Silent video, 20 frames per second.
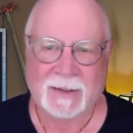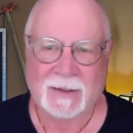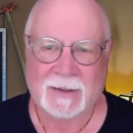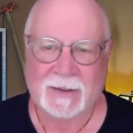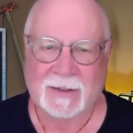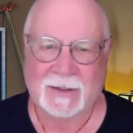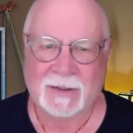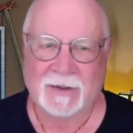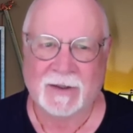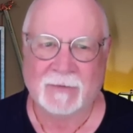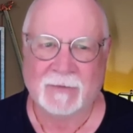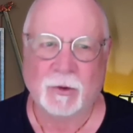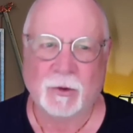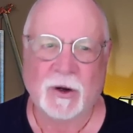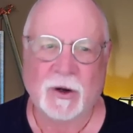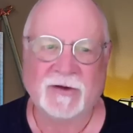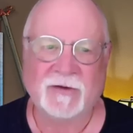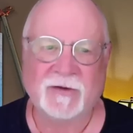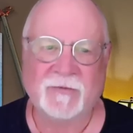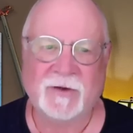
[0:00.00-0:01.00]
In an
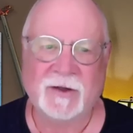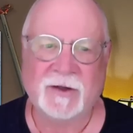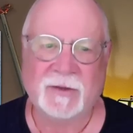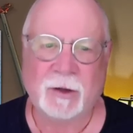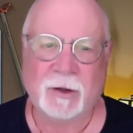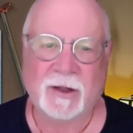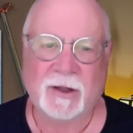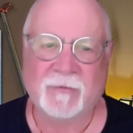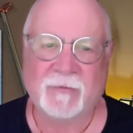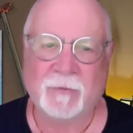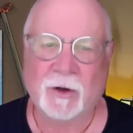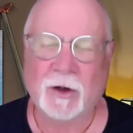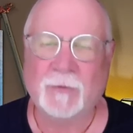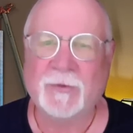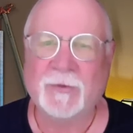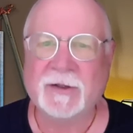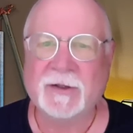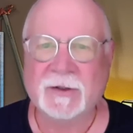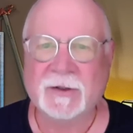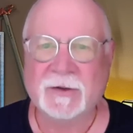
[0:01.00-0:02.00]
impressive display of
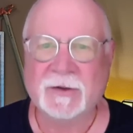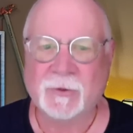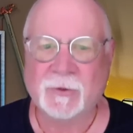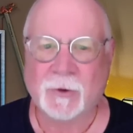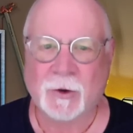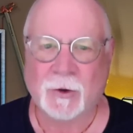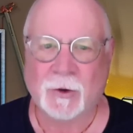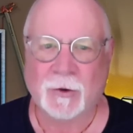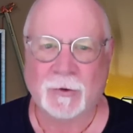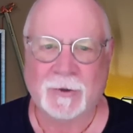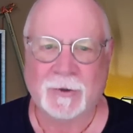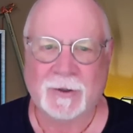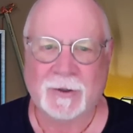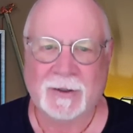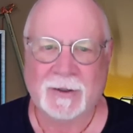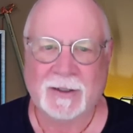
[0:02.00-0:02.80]
purpose and control,